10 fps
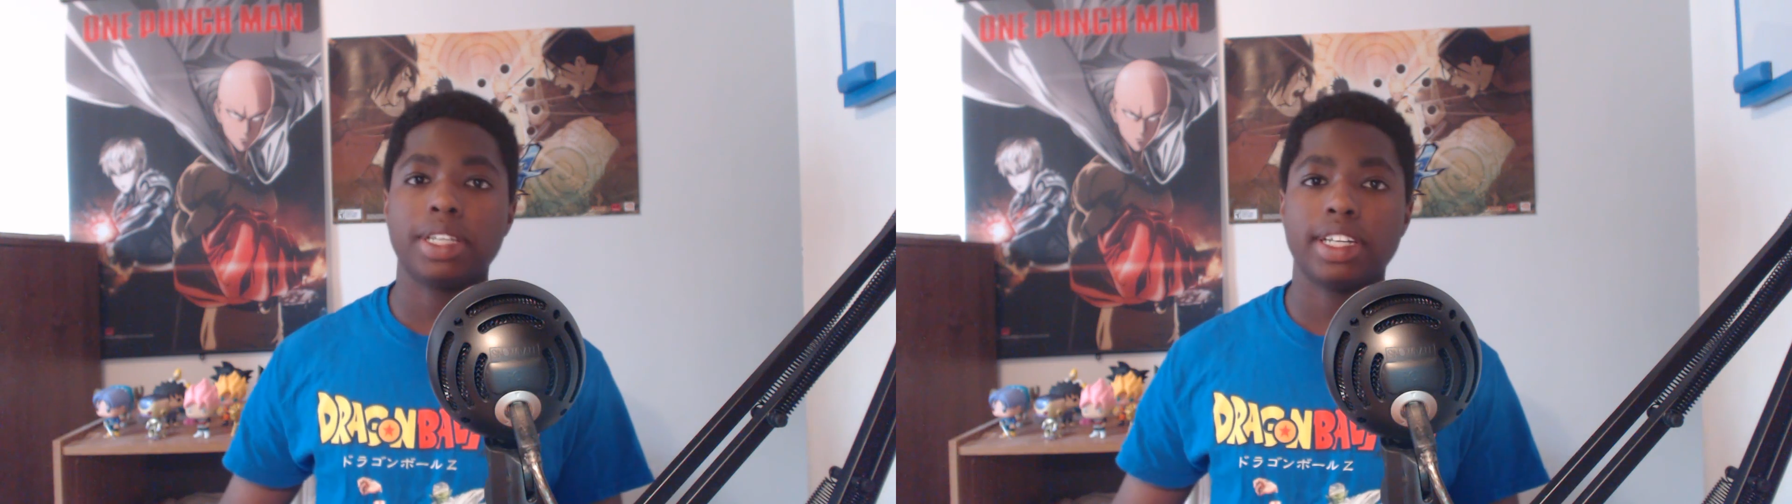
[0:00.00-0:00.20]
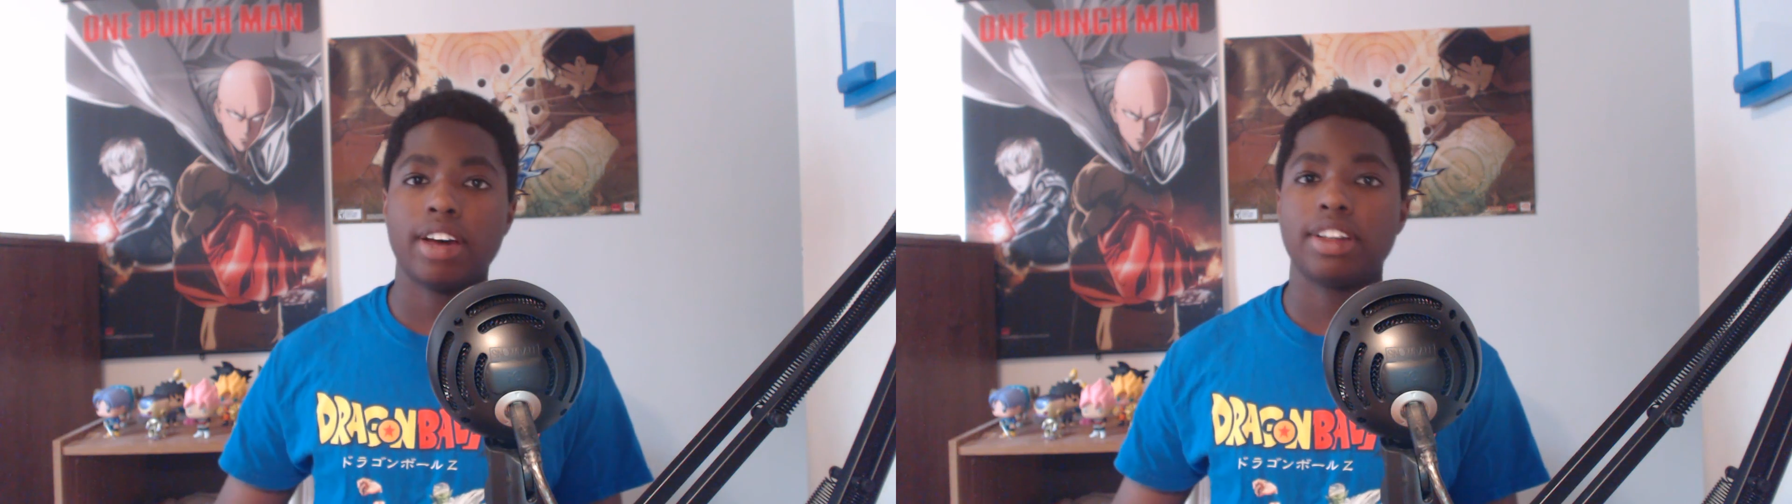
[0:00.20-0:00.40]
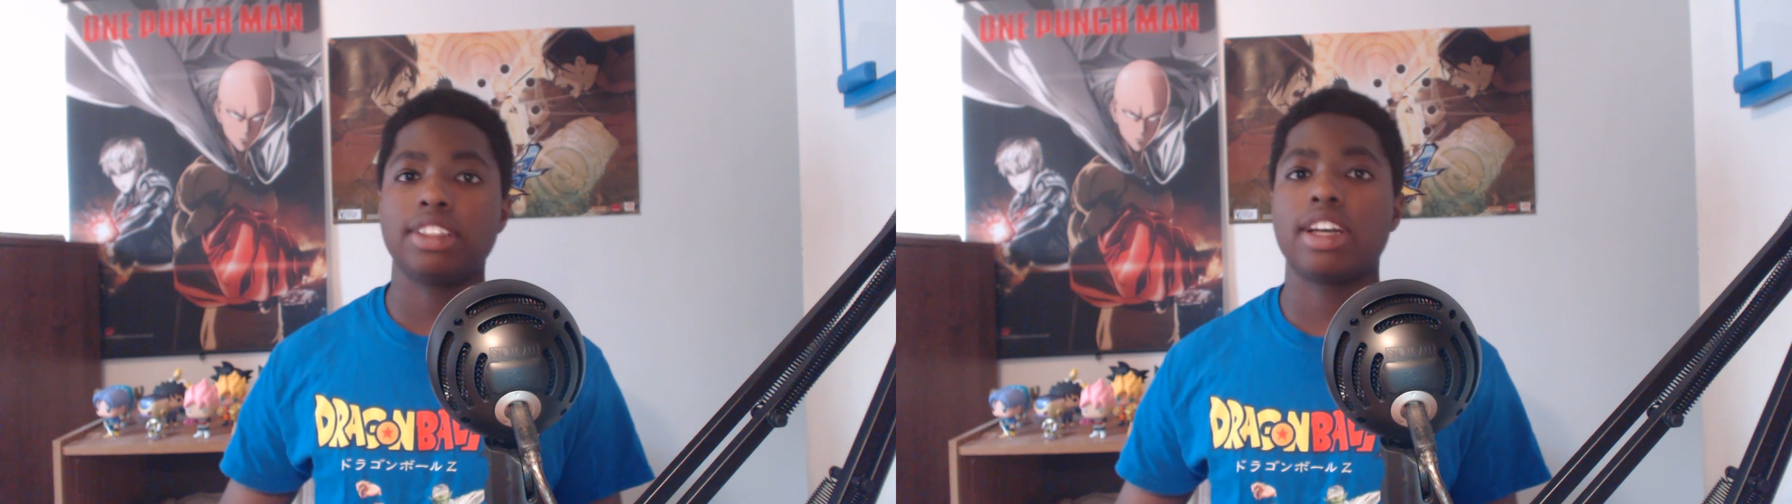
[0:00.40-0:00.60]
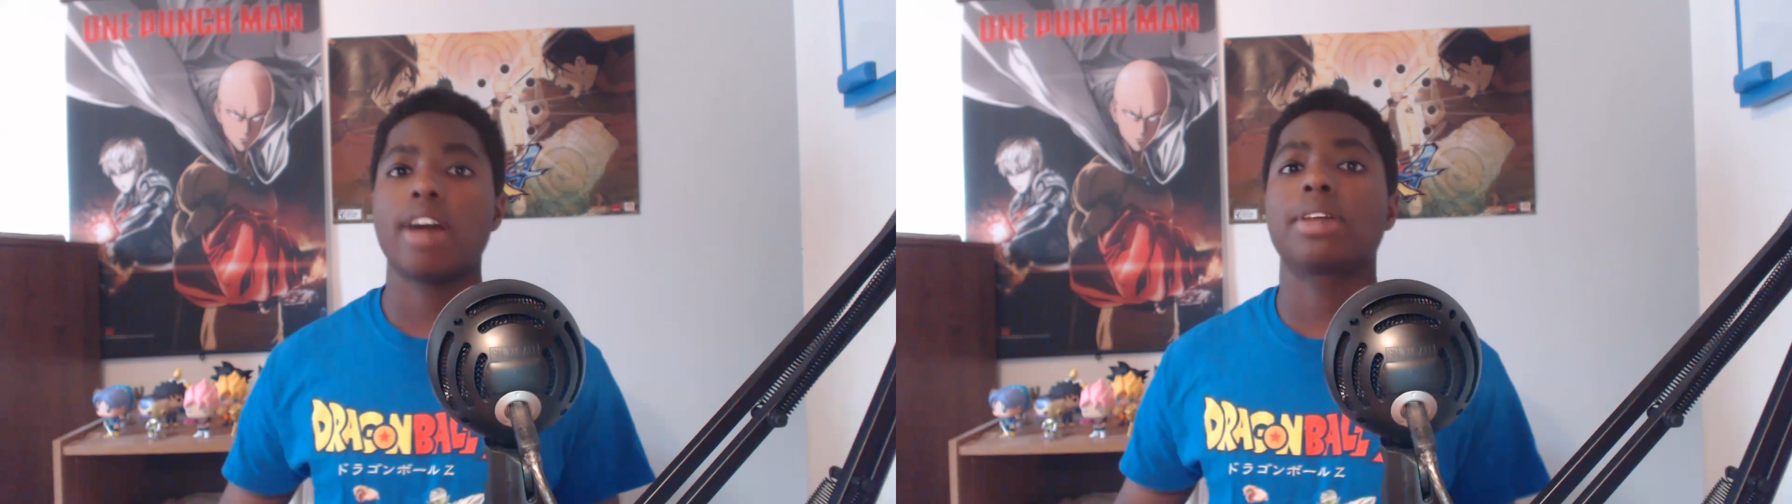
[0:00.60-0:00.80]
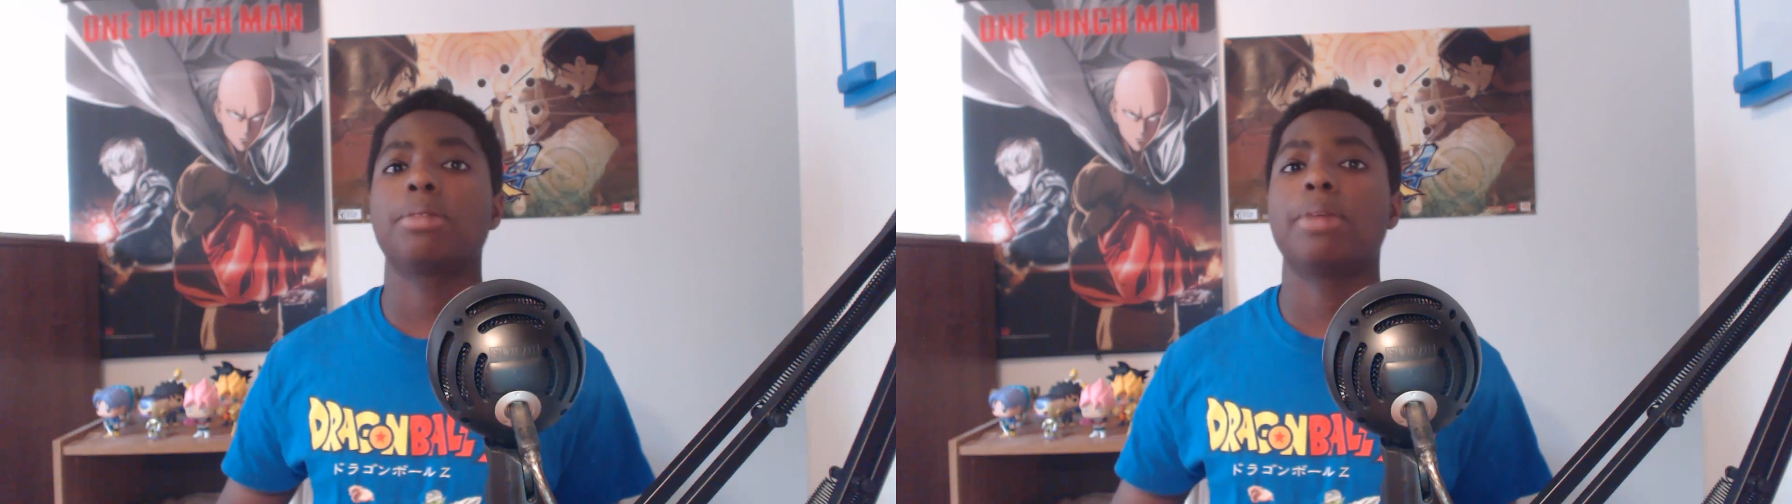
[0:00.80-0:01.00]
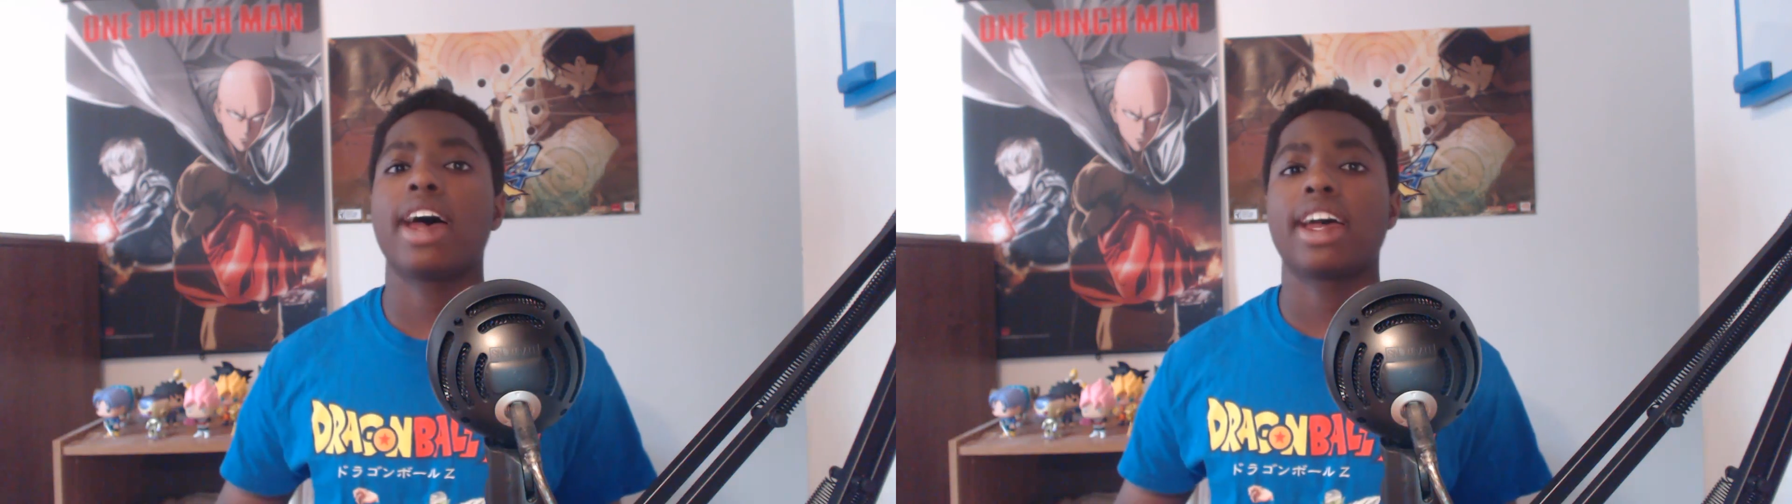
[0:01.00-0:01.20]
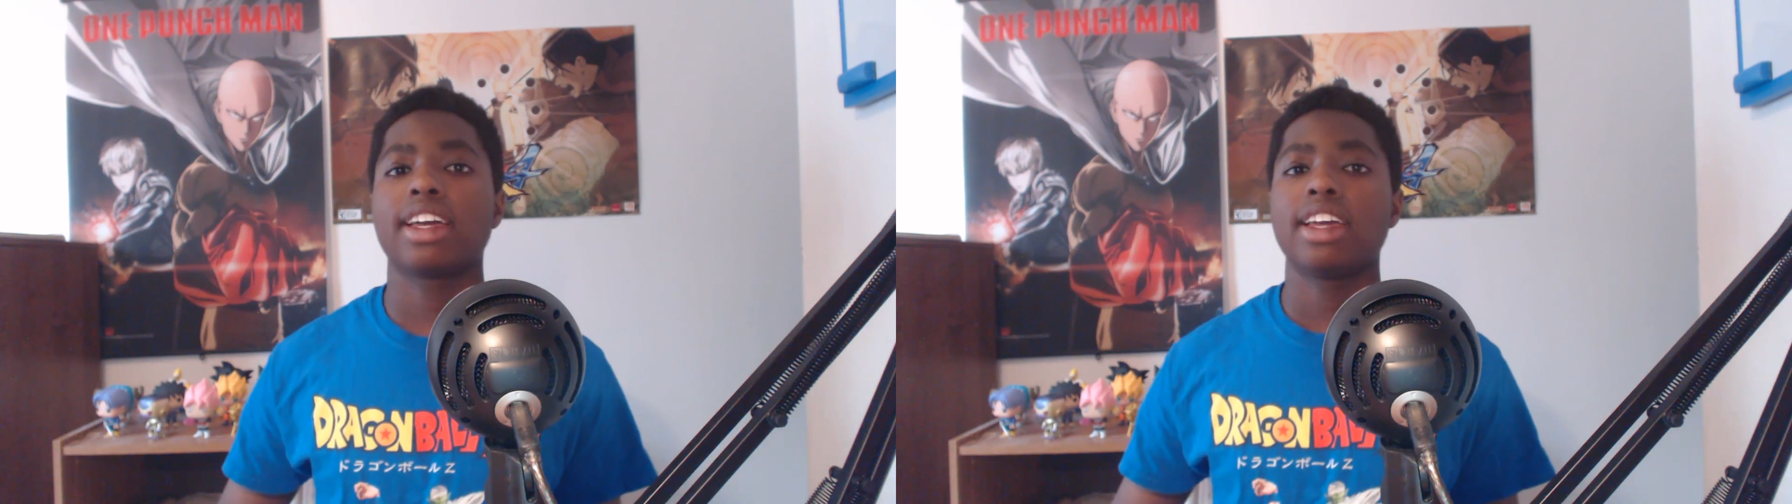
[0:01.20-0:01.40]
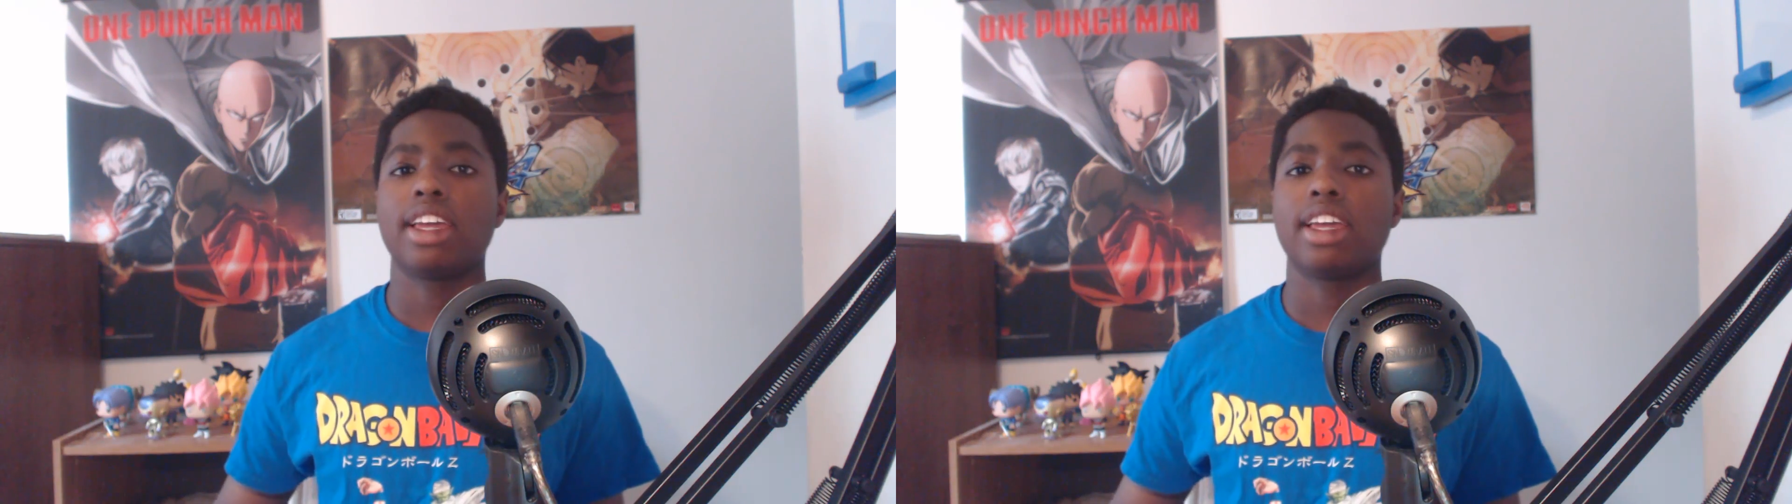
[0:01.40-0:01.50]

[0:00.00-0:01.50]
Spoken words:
and now he's coming back